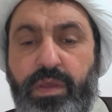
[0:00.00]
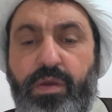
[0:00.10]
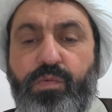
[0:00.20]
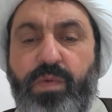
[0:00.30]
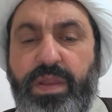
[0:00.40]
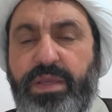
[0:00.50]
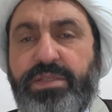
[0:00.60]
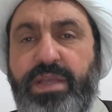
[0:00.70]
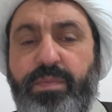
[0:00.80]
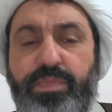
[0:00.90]
One
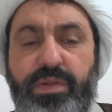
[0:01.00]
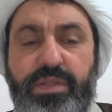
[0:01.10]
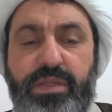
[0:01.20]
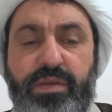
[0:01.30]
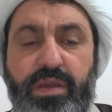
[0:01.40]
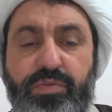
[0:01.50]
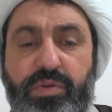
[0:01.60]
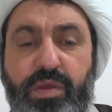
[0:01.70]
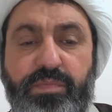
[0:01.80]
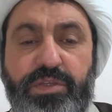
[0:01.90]
example that
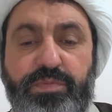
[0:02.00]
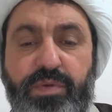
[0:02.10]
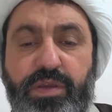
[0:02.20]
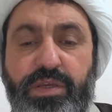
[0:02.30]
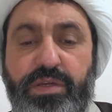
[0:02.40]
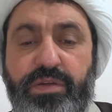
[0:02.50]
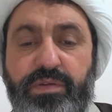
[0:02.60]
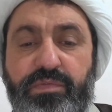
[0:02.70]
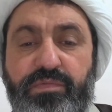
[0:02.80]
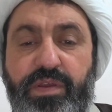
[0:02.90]
Ayatollah Misbah
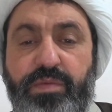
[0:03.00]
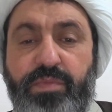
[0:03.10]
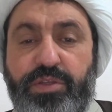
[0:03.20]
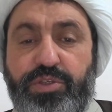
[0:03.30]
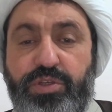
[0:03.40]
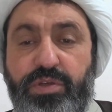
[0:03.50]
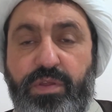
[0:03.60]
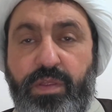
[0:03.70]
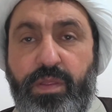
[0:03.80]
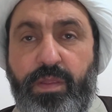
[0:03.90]
here very much,
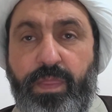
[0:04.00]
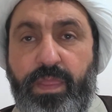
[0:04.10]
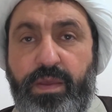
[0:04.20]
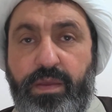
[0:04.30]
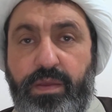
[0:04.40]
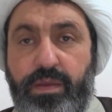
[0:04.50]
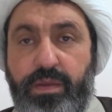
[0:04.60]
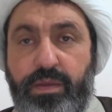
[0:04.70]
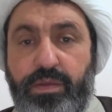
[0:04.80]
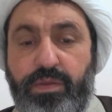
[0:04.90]

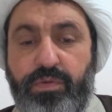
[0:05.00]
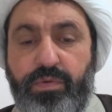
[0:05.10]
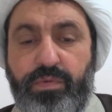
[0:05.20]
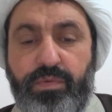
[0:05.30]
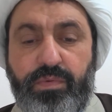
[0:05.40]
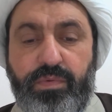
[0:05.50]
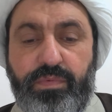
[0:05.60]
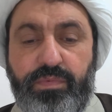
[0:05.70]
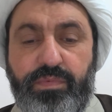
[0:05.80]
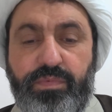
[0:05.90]
uh, you
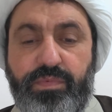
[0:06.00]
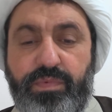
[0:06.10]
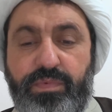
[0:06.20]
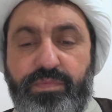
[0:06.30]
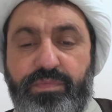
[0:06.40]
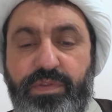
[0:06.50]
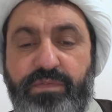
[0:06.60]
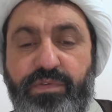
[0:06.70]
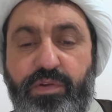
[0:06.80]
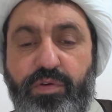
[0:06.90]
know,
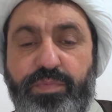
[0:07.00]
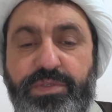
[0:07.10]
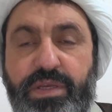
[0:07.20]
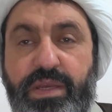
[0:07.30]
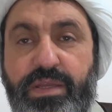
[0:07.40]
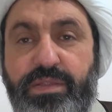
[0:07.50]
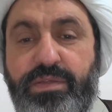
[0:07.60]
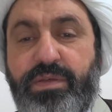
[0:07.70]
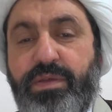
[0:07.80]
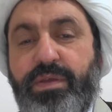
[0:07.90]
develops and
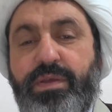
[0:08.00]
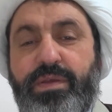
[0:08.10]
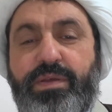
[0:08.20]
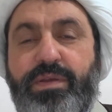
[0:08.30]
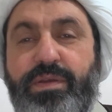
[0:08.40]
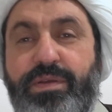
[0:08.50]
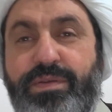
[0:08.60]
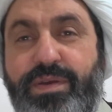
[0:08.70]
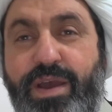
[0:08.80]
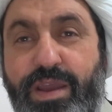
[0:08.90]
uh,
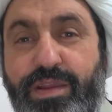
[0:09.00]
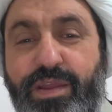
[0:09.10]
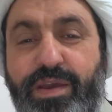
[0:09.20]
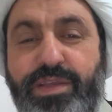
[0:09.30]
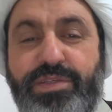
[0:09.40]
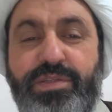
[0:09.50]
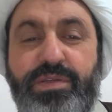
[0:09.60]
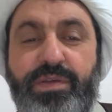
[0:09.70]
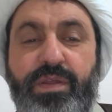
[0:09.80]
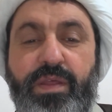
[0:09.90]
highlights
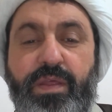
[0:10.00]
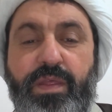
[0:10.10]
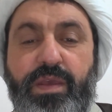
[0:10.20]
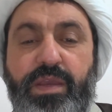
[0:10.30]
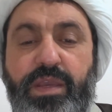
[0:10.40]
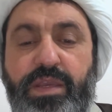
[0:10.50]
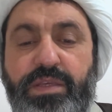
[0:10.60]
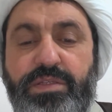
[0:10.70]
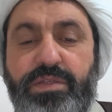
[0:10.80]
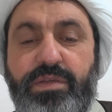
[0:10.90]

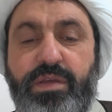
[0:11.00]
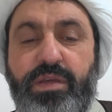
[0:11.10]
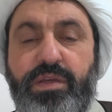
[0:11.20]
is